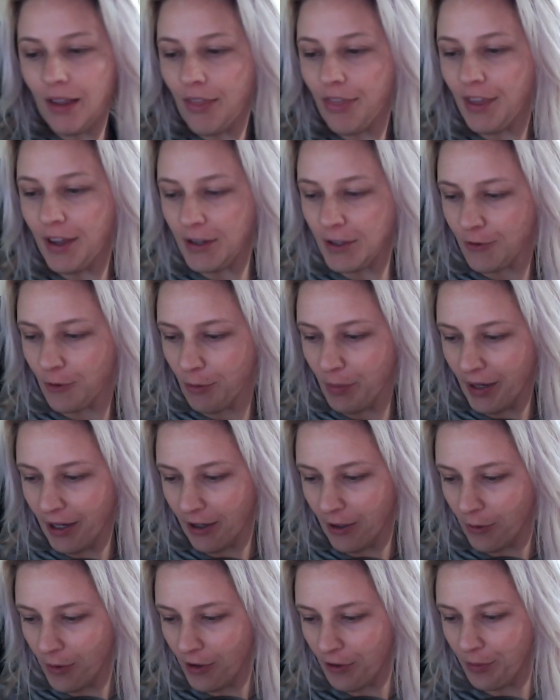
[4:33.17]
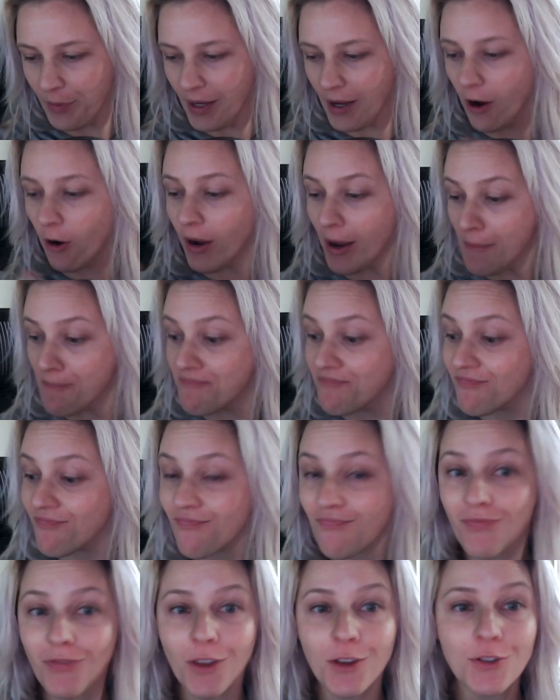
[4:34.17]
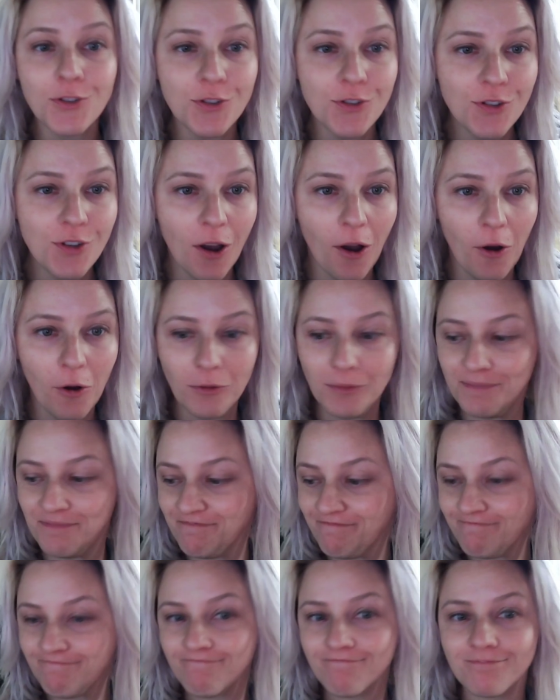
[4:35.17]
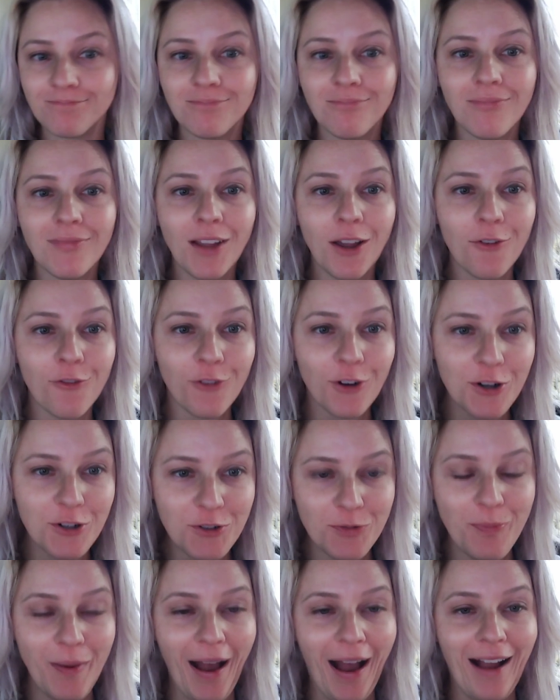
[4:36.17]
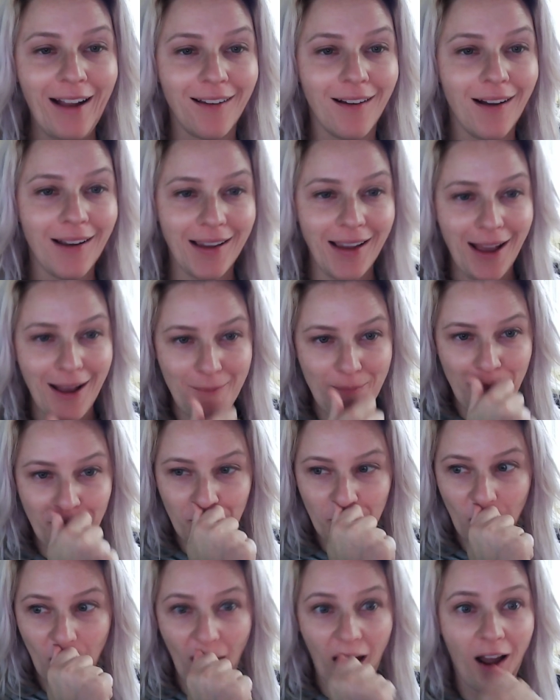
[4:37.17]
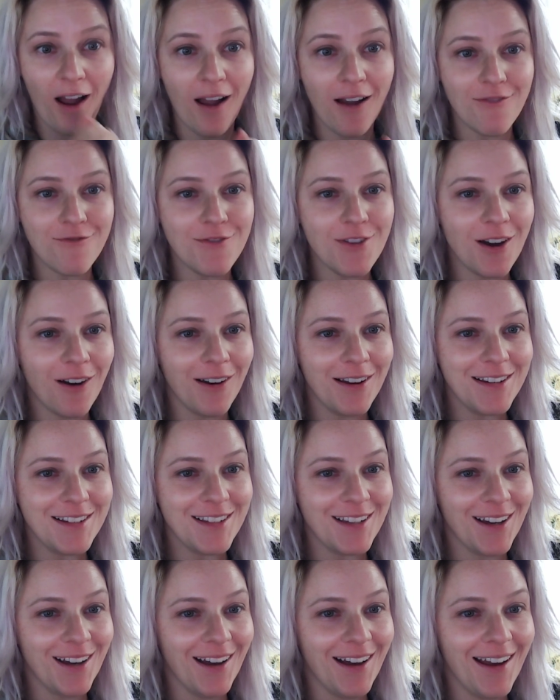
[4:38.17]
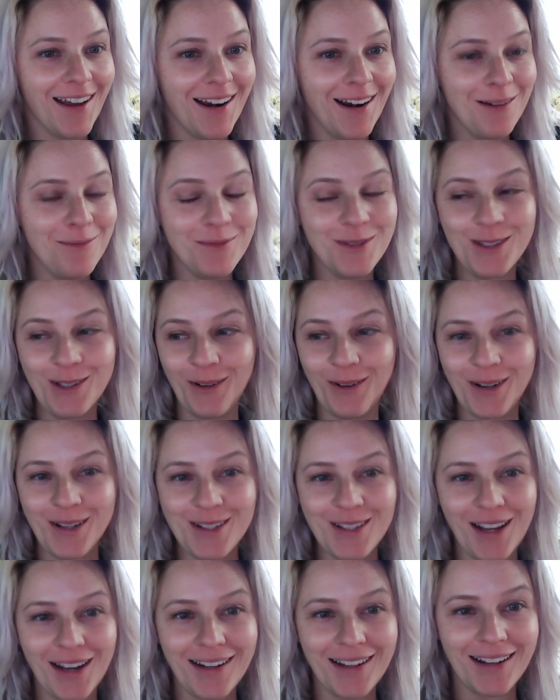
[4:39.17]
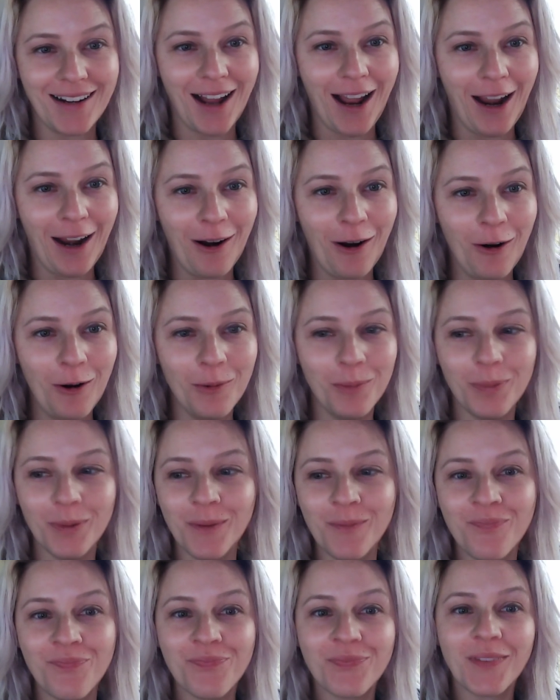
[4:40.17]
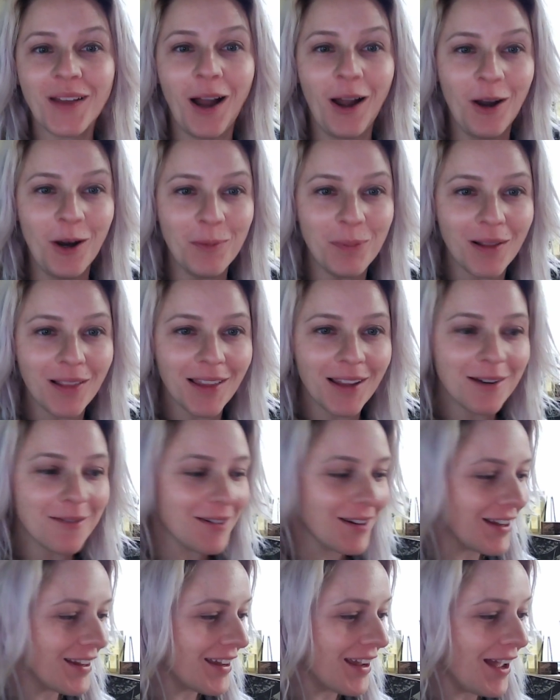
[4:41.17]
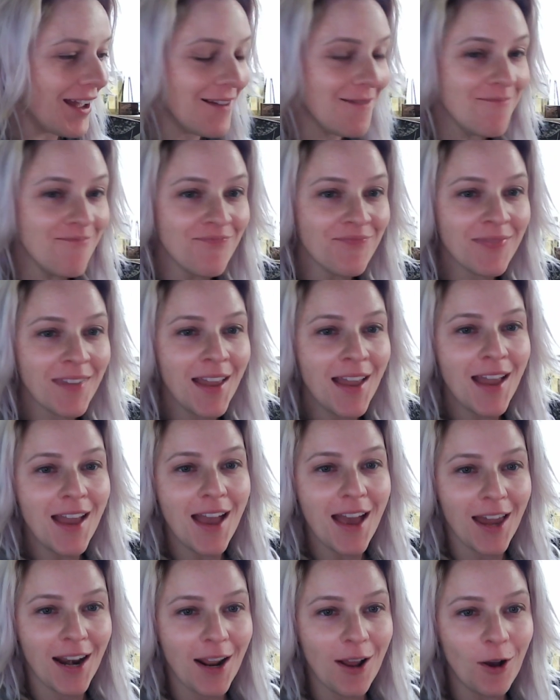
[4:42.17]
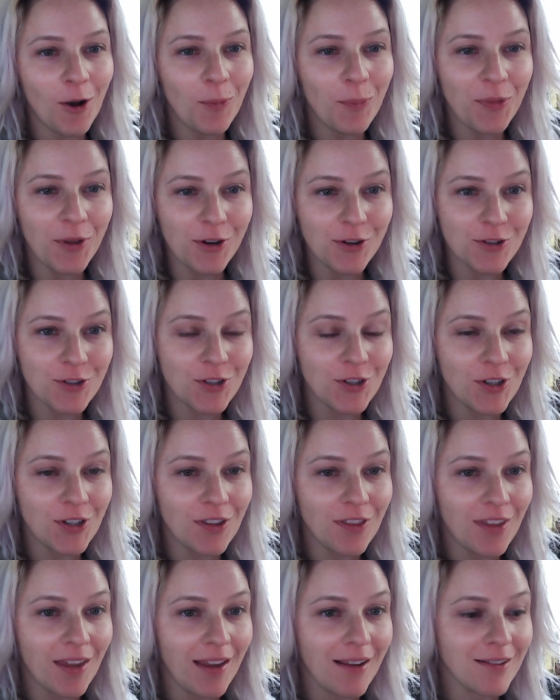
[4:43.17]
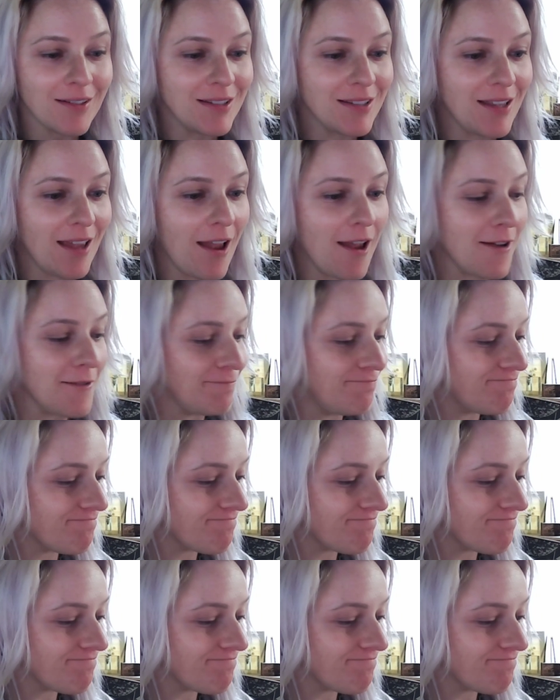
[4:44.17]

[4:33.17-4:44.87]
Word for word: Thanks for bearing with me. Okay, so first bag. Again, I have no idea, and I'm so excited. I hope I like what I get, and I hope there's good things that